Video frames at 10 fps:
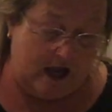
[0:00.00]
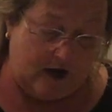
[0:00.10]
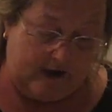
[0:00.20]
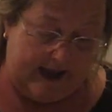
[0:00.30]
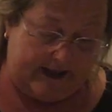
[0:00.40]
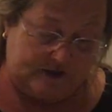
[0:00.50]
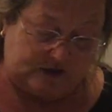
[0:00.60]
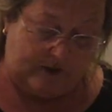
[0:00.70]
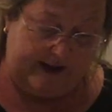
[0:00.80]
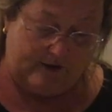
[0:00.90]
Okay,
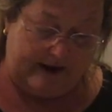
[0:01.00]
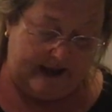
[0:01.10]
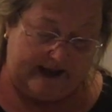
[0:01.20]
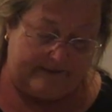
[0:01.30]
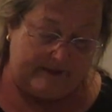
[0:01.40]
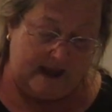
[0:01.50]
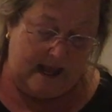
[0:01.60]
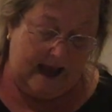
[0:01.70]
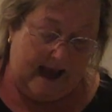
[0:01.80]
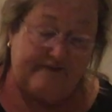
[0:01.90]
so here I am.
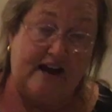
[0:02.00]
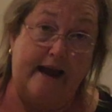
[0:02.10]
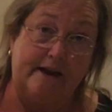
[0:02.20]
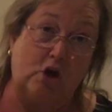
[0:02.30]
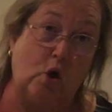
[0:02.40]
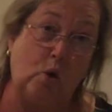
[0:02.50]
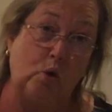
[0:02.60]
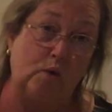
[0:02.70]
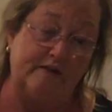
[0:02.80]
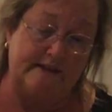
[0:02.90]
I've kind of
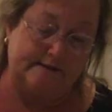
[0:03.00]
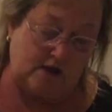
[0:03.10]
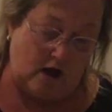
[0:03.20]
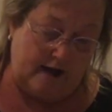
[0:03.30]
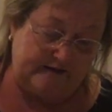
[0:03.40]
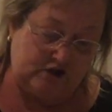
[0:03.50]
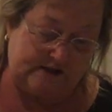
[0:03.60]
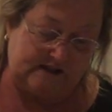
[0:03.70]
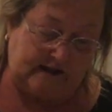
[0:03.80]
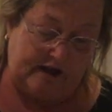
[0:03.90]
cooled this off
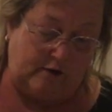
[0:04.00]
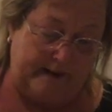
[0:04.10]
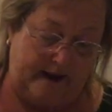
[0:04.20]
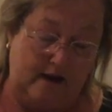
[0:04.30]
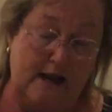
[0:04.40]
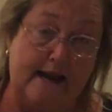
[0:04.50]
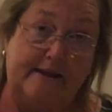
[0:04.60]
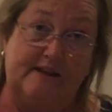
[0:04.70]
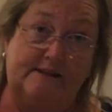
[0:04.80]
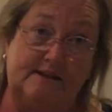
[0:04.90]
just a little bit.
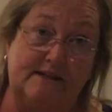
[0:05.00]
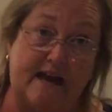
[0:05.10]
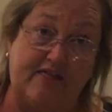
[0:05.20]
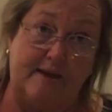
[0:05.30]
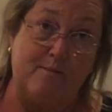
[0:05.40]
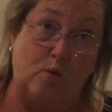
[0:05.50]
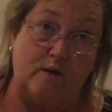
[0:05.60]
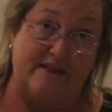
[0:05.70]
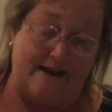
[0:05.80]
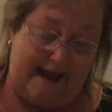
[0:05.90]
This is nothing
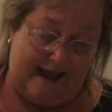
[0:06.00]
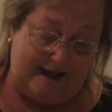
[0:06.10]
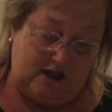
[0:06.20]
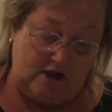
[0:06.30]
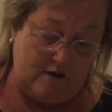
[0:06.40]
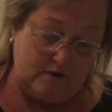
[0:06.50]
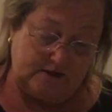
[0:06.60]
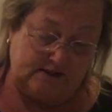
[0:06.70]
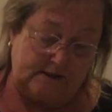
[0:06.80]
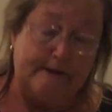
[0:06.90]
more than egg
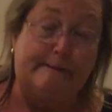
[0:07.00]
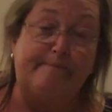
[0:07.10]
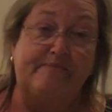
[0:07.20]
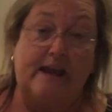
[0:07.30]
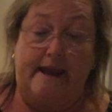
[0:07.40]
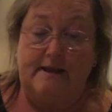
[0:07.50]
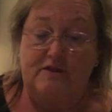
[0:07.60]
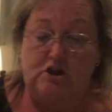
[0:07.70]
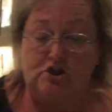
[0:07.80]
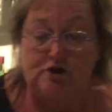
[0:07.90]
yolks and
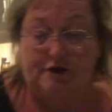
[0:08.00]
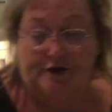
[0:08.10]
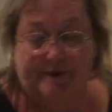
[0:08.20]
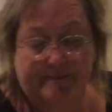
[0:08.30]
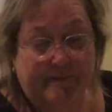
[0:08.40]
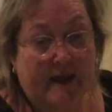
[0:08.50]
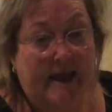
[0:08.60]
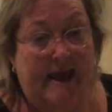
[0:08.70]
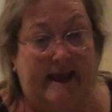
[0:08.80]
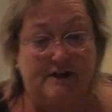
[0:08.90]
the sugar.
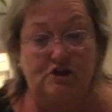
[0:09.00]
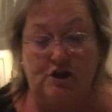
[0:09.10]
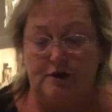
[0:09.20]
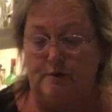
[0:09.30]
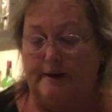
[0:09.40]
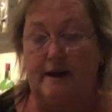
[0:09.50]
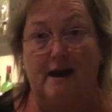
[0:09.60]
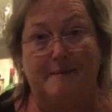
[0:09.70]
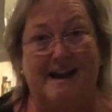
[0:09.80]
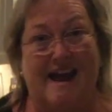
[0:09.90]
And to it,
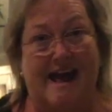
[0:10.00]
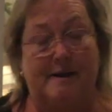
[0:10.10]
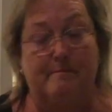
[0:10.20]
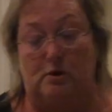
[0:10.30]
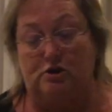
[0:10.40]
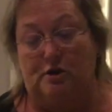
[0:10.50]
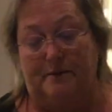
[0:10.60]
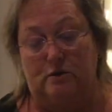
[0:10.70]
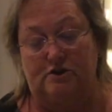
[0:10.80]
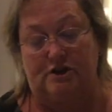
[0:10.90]
I'm gonna add
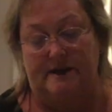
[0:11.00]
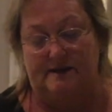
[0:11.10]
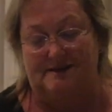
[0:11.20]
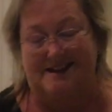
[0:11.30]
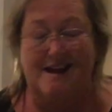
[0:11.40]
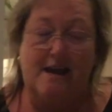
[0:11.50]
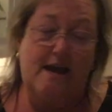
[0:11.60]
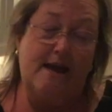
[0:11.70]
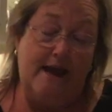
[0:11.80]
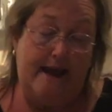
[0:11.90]
mascarpone cheese.
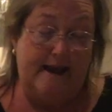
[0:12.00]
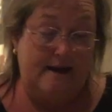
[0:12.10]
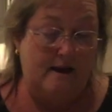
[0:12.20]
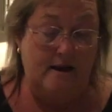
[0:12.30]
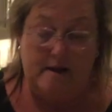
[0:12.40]
And